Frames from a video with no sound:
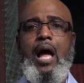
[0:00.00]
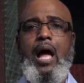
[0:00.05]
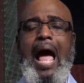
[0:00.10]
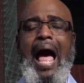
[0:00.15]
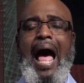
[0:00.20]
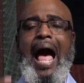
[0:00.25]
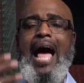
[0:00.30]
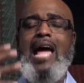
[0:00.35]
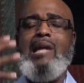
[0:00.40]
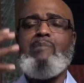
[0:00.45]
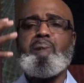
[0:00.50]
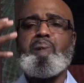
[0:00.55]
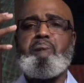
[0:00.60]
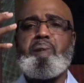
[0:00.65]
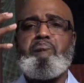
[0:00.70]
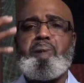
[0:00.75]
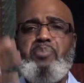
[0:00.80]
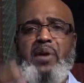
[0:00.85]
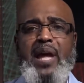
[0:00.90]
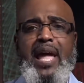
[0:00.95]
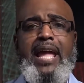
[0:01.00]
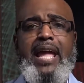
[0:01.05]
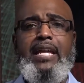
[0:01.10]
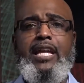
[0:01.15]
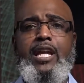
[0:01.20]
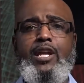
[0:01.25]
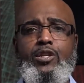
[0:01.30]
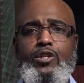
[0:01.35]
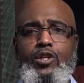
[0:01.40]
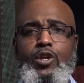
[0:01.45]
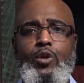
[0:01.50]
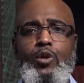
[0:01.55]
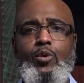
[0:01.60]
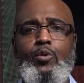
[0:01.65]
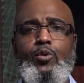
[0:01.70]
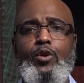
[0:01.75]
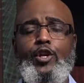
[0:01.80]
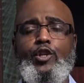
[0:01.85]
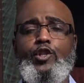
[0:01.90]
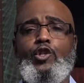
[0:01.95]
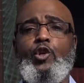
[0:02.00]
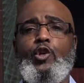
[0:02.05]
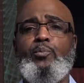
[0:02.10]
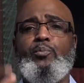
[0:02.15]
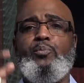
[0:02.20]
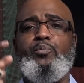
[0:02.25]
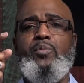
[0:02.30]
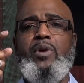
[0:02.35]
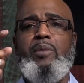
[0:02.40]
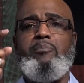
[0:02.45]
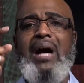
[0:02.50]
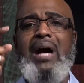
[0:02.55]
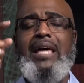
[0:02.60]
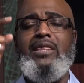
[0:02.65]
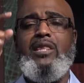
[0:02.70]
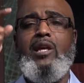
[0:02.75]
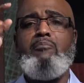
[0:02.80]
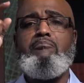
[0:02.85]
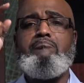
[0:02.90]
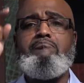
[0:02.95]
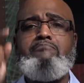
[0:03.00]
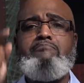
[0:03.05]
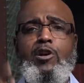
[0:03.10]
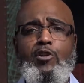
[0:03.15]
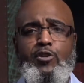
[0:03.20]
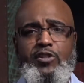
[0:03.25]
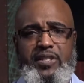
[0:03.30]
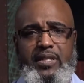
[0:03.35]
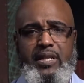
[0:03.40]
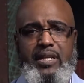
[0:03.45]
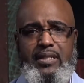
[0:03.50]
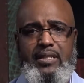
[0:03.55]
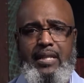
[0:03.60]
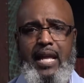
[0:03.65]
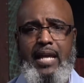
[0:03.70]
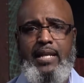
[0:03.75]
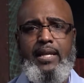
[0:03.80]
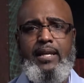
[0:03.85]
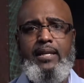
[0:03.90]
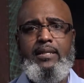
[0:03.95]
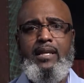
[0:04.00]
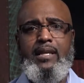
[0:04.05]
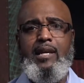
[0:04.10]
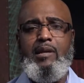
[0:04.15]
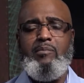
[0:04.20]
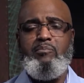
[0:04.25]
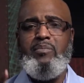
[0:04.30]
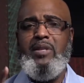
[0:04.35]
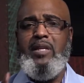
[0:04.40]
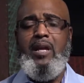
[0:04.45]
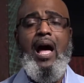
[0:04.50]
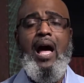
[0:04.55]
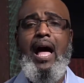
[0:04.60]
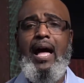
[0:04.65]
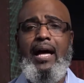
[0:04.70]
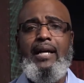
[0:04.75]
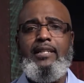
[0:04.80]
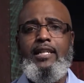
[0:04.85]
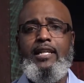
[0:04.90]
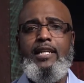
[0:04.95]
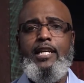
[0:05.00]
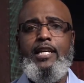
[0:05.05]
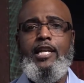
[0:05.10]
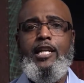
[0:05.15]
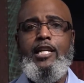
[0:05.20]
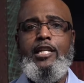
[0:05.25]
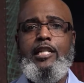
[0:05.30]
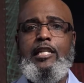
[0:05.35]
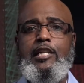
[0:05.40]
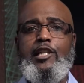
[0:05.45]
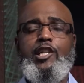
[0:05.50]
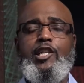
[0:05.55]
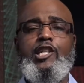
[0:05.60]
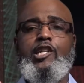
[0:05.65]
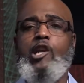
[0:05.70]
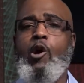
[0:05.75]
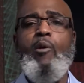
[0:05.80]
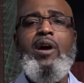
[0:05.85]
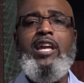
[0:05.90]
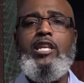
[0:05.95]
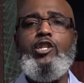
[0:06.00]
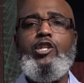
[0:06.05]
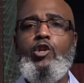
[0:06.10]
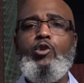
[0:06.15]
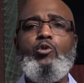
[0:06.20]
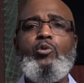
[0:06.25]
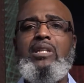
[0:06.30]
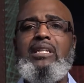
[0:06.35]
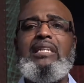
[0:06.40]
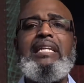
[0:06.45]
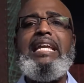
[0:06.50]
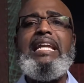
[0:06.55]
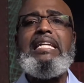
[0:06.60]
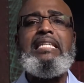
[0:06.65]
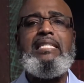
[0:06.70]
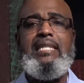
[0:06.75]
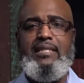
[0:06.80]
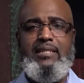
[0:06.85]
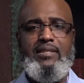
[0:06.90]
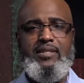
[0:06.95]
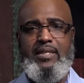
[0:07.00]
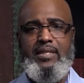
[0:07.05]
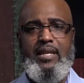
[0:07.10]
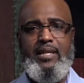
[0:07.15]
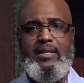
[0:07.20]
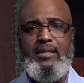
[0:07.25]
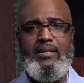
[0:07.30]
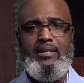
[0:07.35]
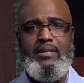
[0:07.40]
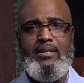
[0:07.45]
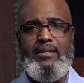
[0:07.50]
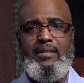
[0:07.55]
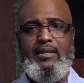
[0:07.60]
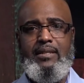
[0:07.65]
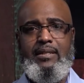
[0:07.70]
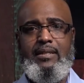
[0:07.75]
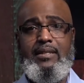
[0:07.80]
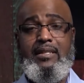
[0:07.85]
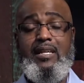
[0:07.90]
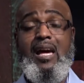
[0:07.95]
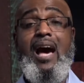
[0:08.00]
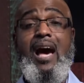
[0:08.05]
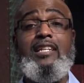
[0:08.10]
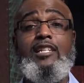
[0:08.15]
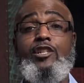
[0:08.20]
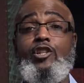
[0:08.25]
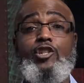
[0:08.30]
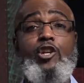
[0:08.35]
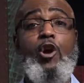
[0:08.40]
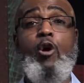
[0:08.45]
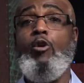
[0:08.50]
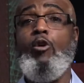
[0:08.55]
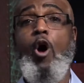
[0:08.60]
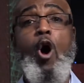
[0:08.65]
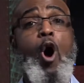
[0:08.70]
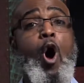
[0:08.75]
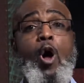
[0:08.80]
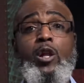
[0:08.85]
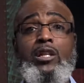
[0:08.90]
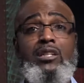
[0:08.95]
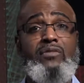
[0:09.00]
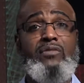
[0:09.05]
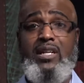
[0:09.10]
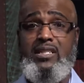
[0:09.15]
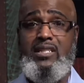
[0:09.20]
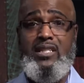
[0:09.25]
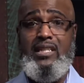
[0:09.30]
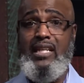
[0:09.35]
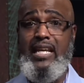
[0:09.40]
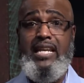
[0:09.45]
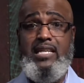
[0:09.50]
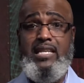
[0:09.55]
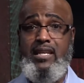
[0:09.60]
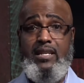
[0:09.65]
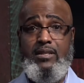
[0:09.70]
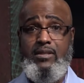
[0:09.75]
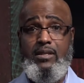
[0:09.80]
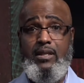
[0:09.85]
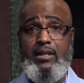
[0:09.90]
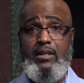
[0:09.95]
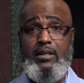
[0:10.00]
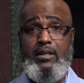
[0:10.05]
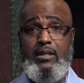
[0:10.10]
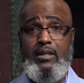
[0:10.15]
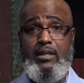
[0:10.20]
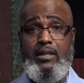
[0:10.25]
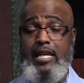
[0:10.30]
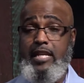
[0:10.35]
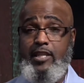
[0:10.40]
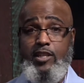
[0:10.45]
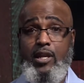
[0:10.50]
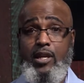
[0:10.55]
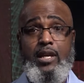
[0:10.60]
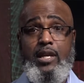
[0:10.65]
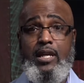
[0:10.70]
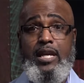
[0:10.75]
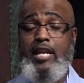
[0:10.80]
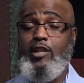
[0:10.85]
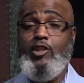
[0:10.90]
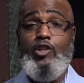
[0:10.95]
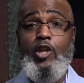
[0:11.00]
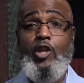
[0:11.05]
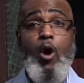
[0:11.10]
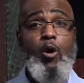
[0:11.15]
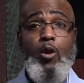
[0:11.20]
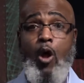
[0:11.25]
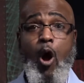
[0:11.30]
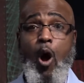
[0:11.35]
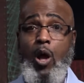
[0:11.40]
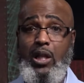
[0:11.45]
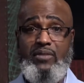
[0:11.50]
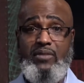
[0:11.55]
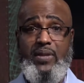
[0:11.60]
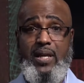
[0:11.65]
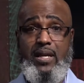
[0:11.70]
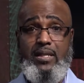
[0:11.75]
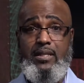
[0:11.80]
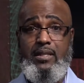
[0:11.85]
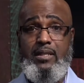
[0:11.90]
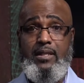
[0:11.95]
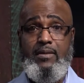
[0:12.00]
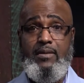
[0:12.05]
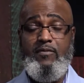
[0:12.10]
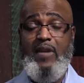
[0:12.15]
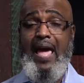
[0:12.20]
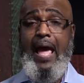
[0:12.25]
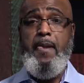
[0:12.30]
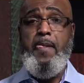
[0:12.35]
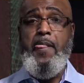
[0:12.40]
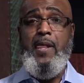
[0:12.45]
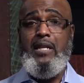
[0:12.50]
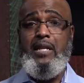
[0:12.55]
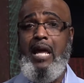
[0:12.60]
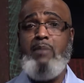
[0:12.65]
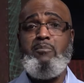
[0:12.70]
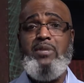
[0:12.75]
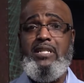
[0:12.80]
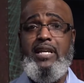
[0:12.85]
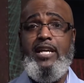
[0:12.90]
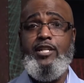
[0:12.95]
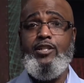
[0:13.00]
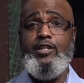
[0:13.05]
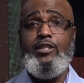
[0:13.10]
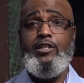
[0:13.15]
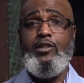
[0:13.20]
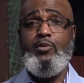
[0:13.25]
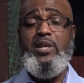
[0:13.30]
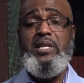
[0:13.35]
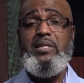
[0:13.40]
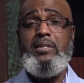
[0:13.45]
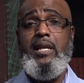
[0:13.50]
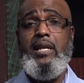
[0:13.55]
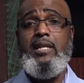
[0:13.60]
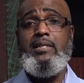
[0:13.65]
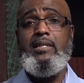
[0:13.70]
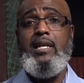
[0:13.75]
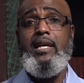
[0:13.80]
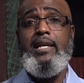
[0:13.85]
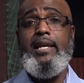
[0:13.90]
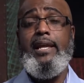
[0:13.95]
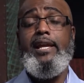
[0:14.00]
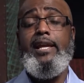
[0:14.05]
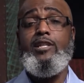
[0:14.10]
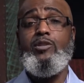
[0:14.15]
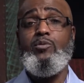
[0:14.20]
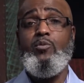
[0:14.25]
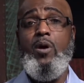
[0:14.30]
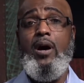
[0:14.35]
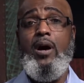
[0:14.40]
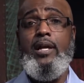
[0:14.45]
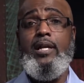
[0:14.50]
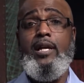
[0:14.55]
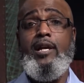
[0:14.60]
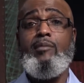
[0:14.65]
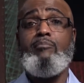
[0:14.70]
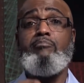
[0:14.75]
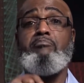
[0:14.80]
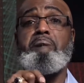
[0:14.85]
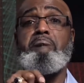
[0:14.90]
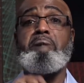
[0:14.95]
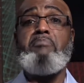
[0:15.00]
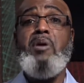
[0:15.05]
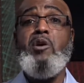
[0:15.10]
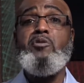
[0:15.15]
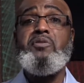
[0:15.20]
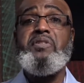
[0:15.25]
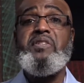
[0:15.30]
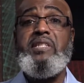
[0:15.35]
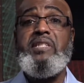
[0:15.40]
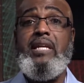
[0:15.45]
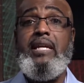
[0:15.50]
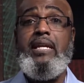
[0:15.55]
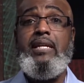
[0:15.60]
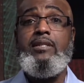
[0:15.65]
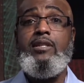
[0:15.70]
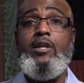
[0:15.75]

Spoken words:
I'm begging you to, by the mercies, that is, God showing you leniency. God has shown all of us leniency. He's shown all of us. In fact, Lamentations 3 says his what? Mercies